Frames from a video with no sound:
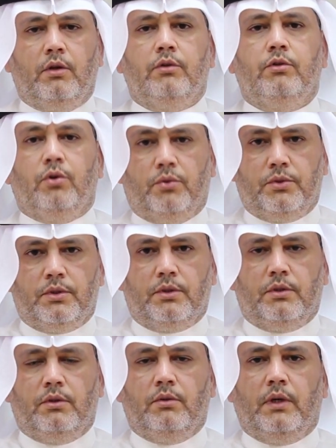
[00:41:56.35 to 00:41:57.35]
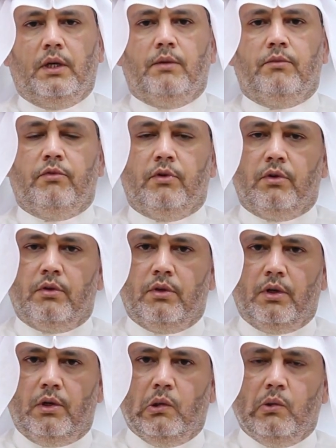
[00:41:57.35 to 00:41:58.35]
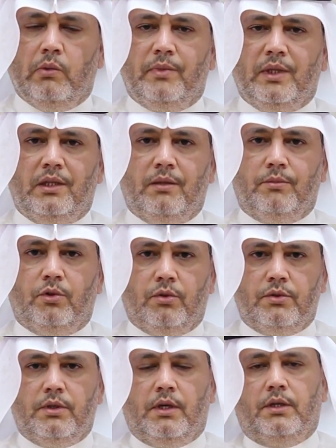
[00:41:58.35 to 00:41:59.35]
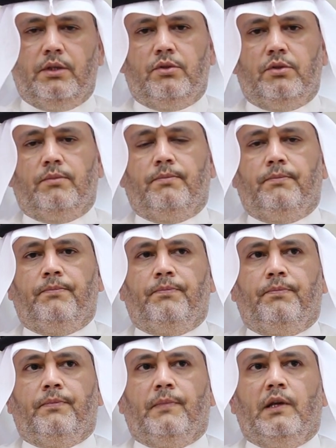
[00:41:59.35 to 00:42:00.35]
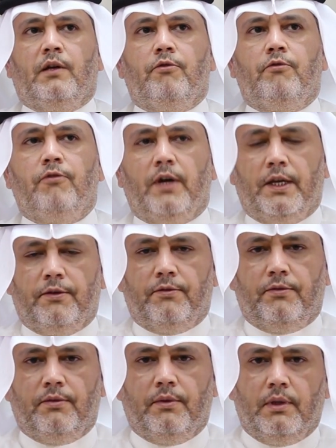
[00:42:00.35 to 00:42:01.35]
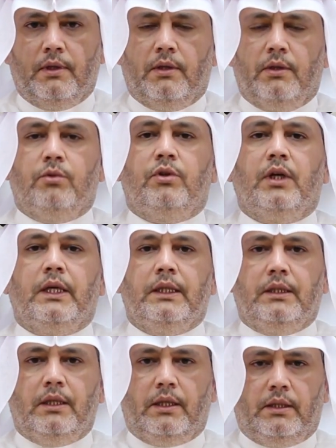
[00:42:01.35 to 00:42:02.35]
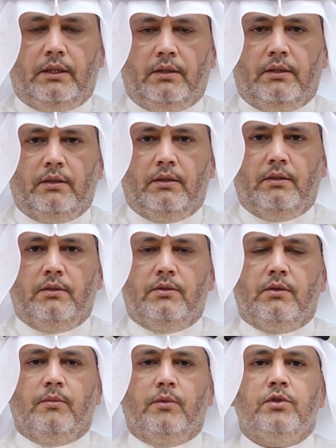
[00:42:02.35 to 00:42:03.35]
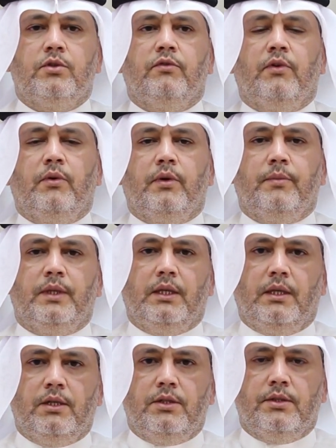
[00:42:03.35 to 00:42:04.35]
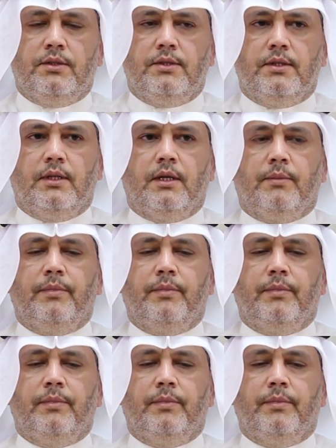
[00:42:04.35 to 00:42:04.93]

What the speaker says: dose. You aim for the low medium dose range. 5, you titrate. So most of our medications, they are